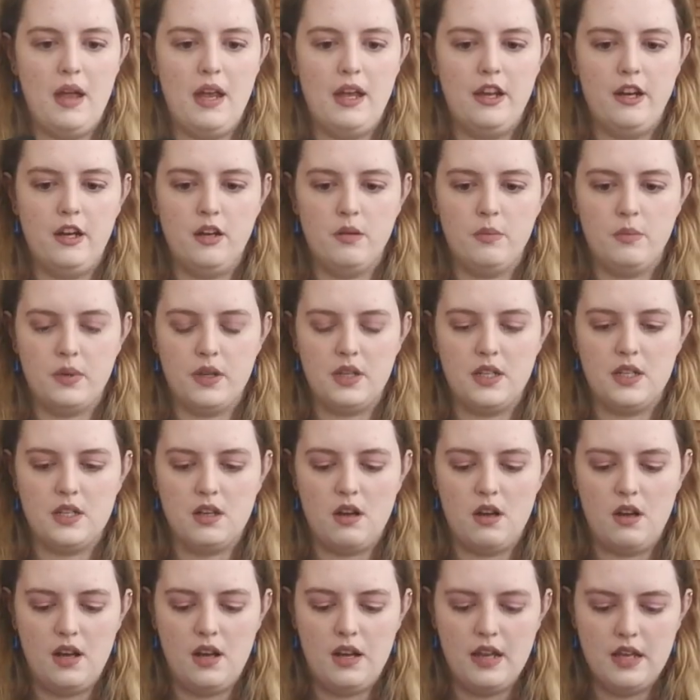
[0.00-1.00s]
made up
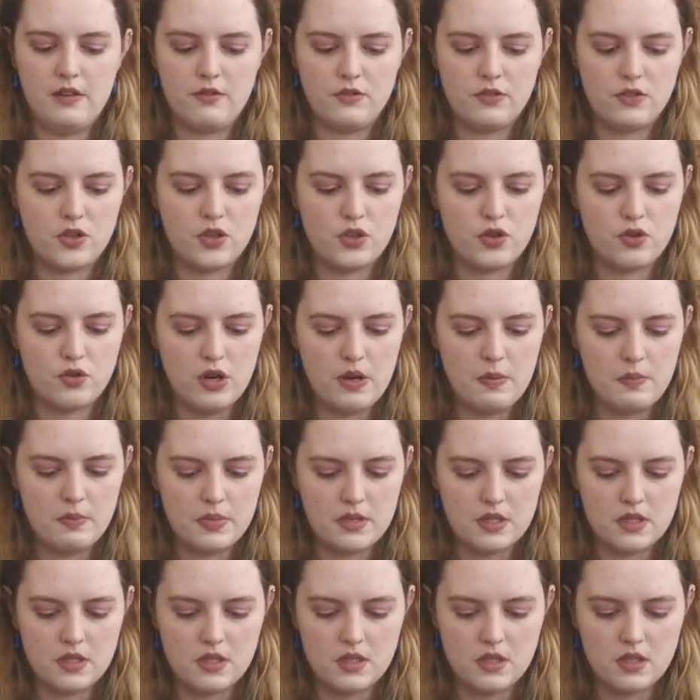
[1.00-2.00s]
entirely of
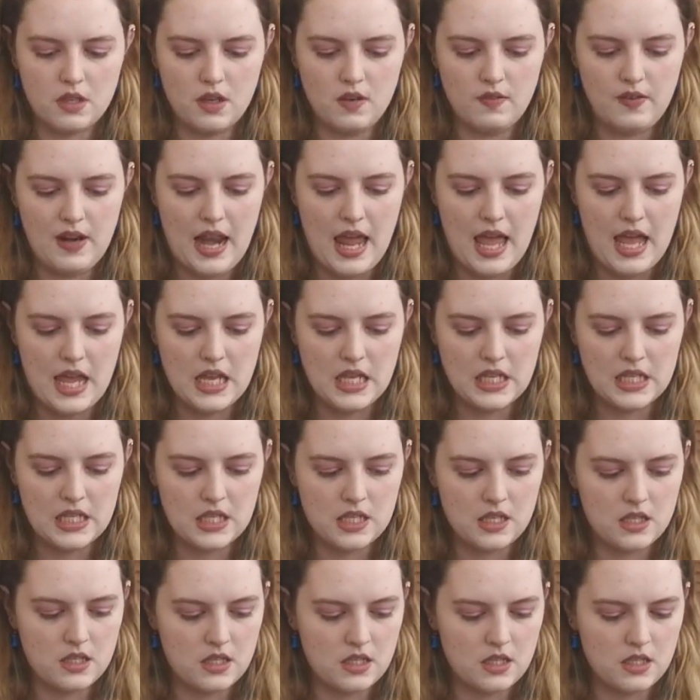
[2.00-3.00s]
strips of
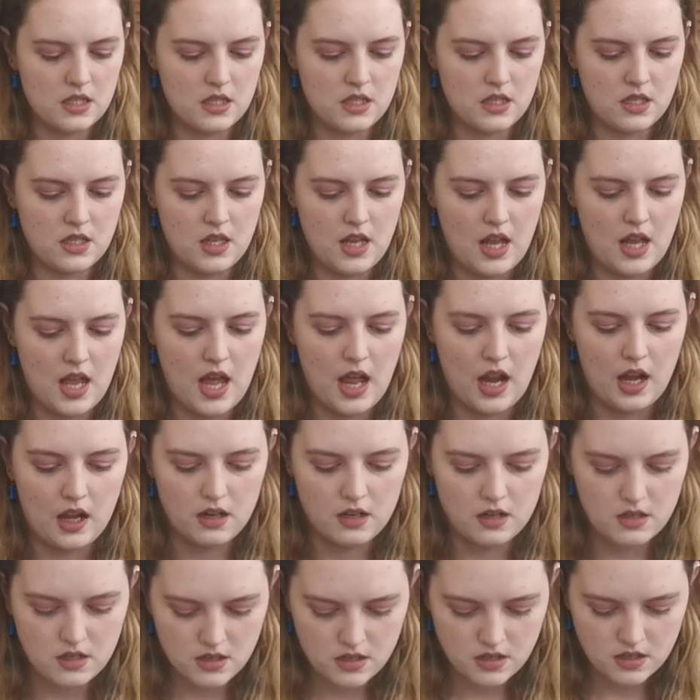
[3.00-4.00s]
lace
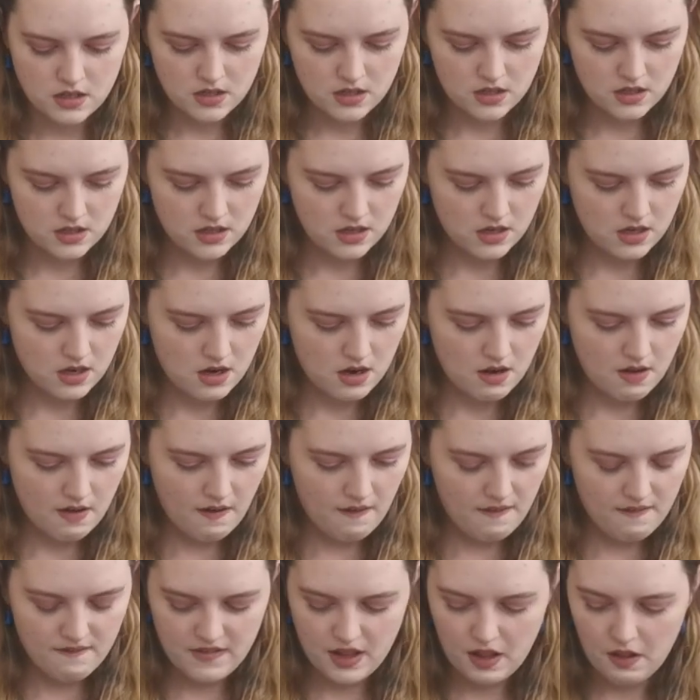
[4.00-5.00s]
and
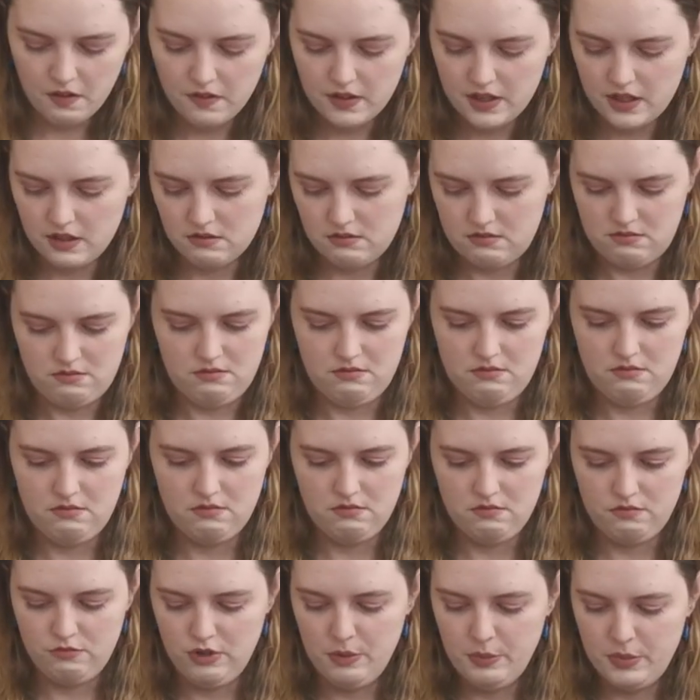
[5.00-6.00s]
velvet
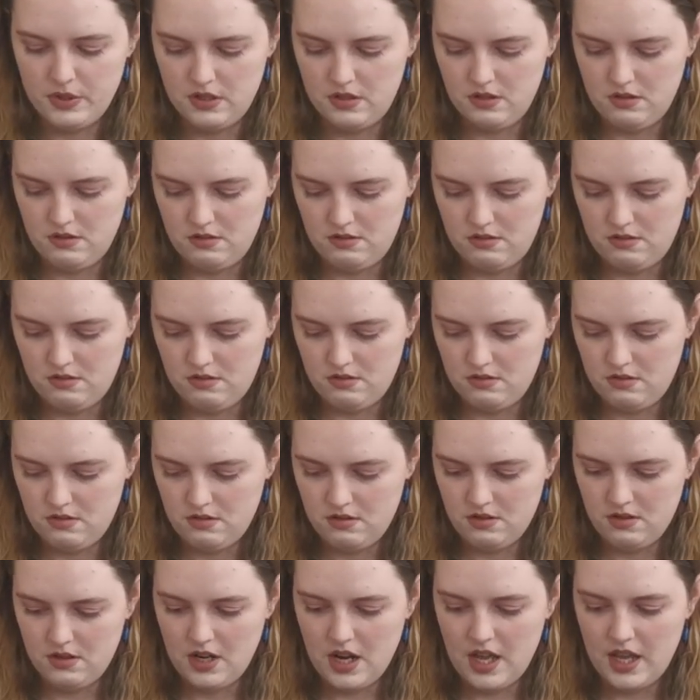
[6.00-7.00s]
ribbon.
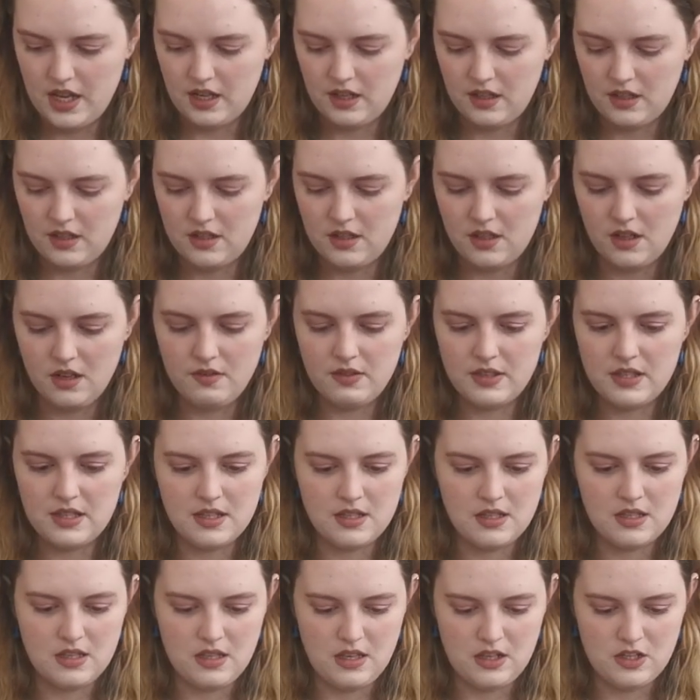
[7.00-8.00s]
Like, none of
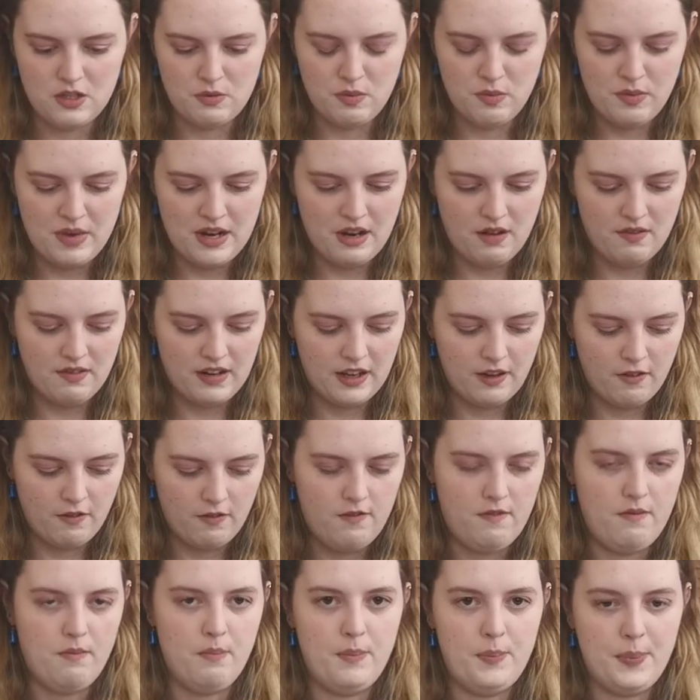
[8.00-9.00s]
this has actually been made out of like
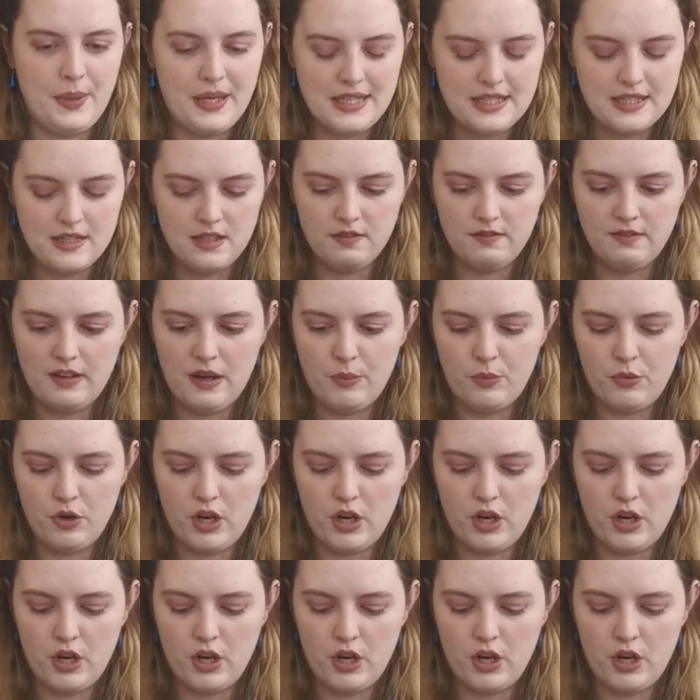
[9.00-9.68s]
pieces of